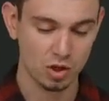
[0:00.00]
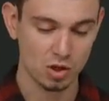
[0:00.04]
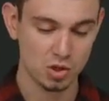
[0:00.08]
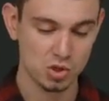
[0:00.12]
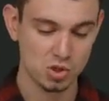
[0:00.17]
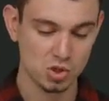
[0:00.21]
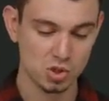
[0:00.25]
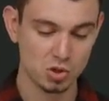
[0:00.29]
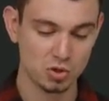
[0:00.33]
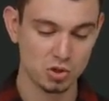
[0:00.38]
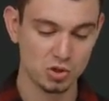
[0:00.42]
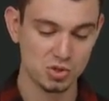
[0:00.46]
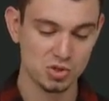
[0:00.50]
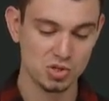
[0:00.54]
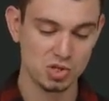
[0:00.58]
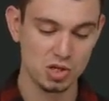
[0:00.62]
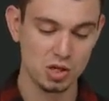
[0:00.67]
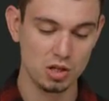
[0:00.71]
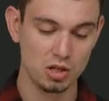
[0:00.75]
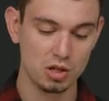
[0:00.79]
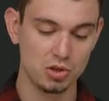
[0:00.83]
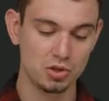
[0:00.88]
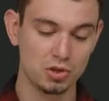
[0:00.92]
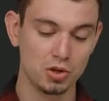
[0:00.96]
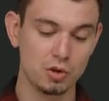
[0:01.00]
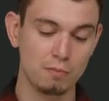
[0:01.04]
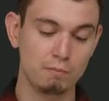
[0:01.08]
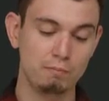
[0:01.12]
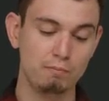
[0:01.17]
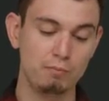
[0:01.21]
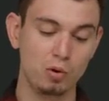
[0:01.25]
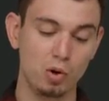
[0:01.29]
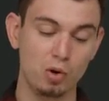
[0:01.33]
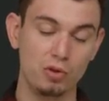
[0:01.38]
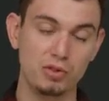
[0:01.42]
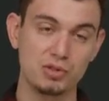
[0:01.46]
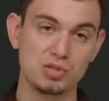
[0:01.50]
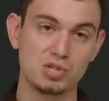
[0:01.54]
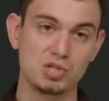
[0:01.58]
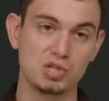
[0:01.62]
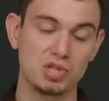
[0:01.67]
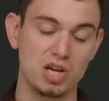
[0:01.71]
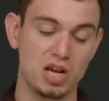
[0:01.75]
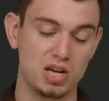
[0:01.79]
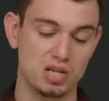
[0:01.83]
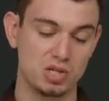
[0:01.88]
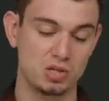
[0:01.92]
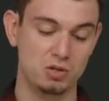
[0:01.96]
So you'll see that they're both
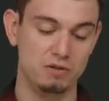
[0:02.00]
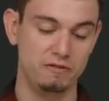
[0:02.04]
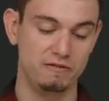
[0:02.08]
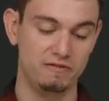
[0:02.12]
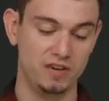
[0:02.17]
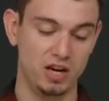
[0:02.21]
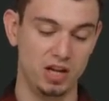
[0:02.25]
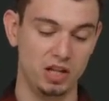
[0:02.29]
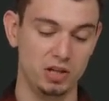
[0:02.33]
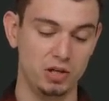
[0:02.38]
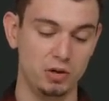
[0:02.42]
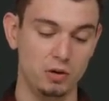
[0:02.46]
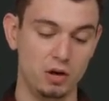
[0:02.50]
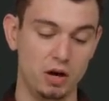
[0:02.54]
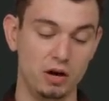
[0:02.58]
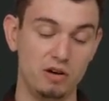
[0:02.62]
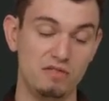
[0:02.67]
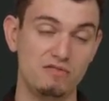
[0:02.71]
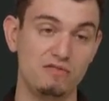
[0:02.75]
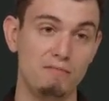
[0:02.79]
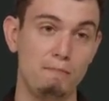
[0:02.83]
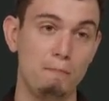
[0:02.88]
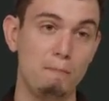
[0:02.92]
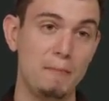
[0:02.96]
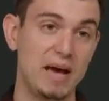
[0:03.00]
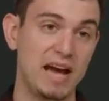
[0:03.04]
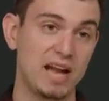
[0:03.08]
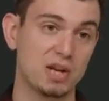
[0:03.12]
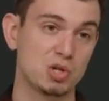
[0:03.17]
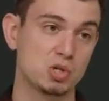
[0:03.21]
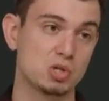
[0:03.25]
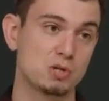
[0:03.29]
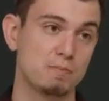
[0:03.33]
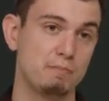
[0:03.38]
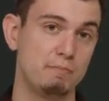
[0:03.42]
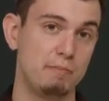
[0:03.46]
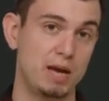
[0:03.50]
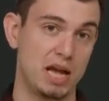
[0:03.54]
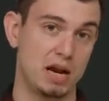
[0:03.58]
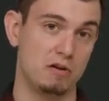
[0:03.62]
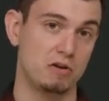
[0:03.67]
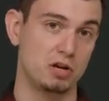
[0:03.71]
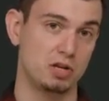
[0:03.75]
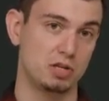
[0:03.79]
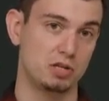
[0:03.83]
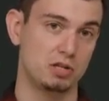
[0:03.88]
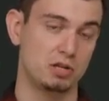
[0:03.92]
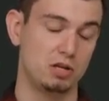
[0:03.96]
set to a value of match
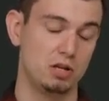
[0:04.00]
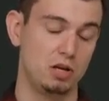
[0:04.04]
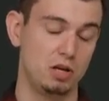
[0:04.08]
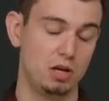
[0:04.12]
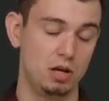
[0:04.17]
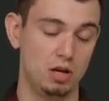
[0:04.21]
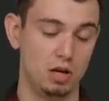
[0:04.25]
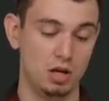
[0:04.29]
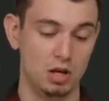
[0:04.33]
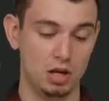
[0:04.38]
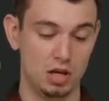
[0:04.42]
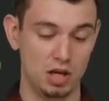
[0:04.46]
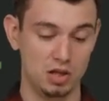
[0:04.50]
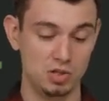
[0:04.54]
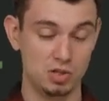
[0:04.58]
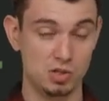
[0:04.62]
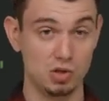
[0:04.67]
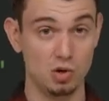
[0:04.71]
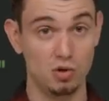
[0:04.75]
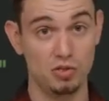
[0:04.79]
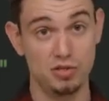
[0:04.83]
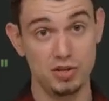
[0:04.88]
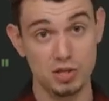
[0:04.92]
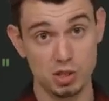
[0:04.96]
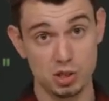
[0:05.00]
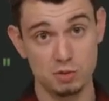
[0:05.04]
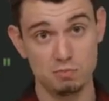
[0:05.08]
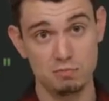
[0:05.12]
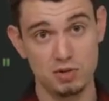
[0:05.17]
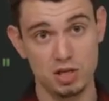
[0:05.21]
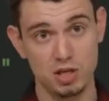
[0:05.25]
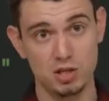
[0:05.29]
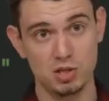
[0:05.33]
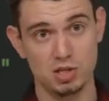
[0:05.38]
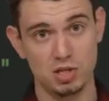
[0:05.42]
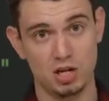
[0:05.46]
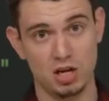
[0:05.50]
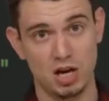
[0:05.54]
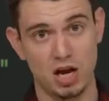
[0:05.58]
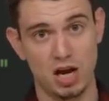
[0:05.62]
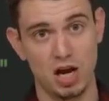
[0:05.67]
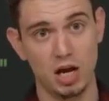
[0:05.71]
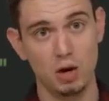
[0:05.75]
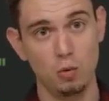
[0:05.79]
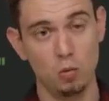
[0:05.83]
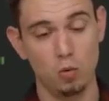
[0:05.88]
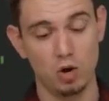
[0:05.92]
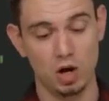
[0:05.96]
parent. And so this means that
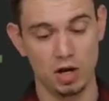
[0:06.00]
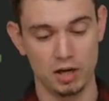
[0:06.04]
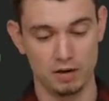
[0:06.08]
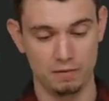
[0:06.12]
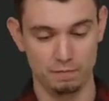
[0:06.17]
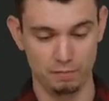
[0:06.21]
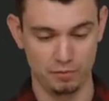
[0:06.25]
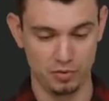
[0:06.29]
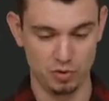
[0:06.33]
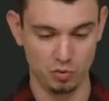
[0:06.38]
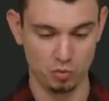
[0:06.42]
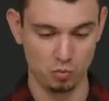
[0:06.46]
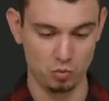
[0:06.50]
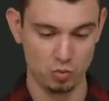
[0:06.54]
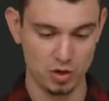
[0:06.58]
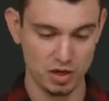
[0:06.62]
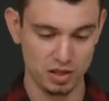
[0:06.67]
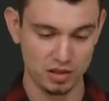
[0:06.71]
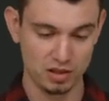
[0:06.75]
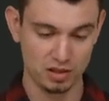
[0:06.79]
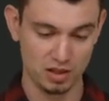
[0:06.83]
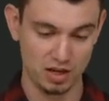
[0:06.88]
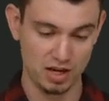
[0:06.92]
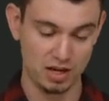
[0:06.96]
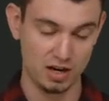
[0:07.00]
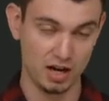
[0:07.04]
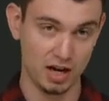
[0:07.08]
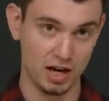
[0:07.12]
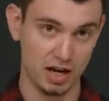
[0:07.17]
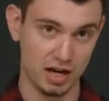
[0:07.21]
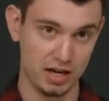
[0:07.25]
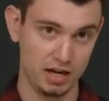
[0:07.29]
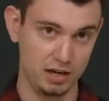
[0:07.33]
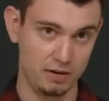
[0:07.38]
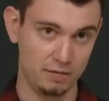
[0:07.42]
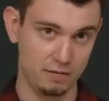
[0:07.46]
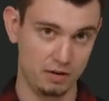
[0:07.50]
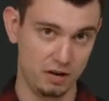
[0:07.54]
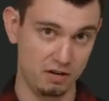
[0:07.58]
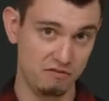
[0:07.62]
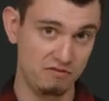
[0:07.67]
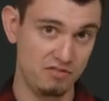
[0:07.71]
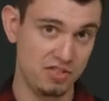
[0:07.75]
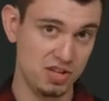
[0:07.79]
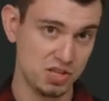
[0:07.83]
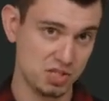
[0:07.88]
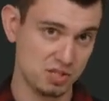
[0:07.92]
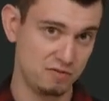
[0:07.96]
I want the width and height
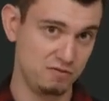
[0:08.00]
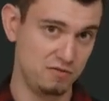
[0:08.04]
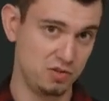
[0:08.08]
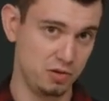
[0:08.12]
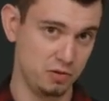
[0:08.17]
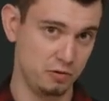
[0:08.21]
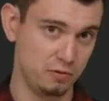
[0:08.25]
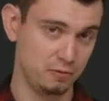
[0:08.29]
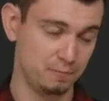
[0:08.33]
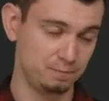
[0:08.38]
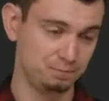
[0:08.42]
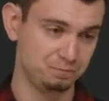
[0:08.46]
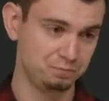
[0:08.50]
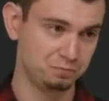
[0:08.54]
of this view